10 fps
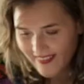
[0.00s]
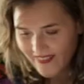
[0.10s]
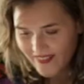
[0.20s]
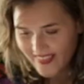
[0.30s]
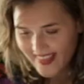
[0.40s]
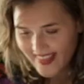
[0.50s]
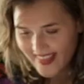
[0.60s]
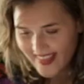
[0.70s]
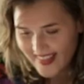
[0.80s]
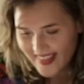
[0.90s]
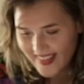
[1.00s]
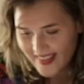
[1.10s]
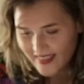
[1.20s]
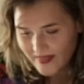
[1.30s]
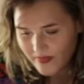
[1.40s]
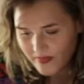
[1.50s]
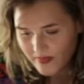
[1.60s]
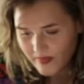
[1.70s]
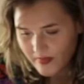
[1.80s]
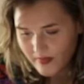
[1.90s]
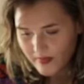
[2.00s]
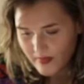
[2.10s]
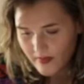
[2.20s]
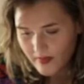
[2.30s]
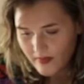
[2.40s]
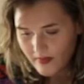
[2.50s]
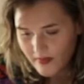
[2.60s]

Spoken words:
This person isn't speaking.